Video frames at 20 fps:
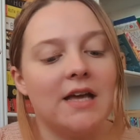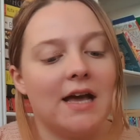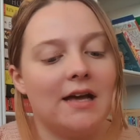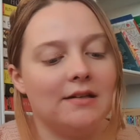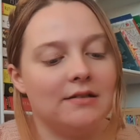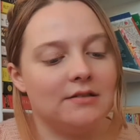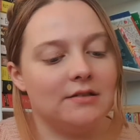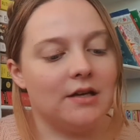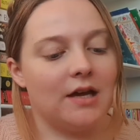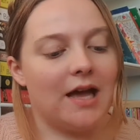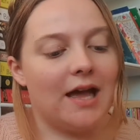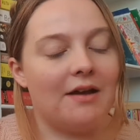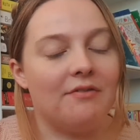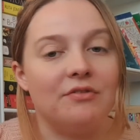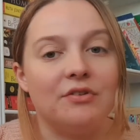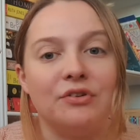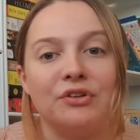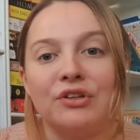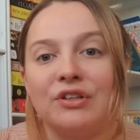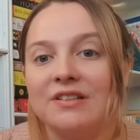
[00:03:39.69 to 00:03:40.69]
and I
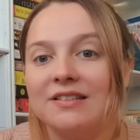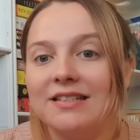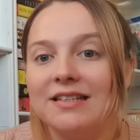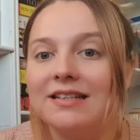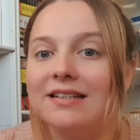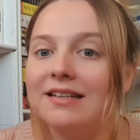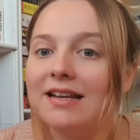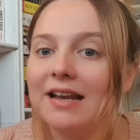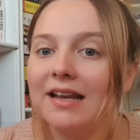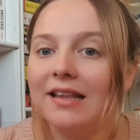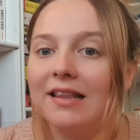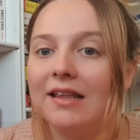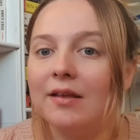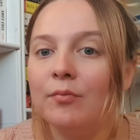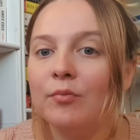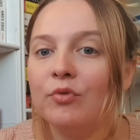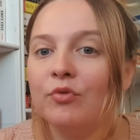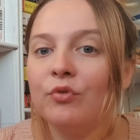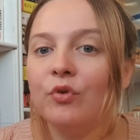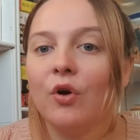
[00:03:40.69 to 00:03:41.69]
haven't considered anything
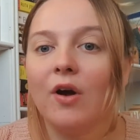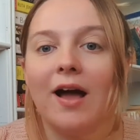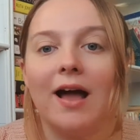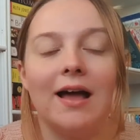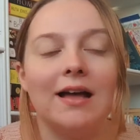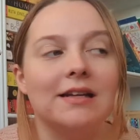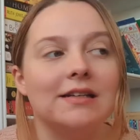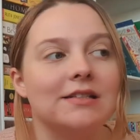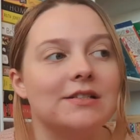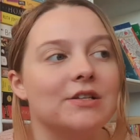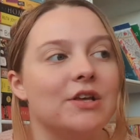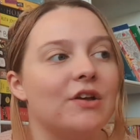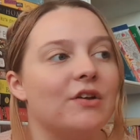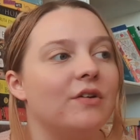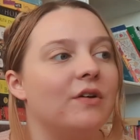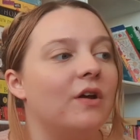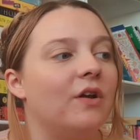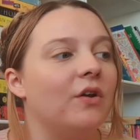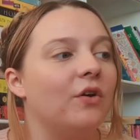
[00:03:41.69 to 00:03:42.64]
beforehand. So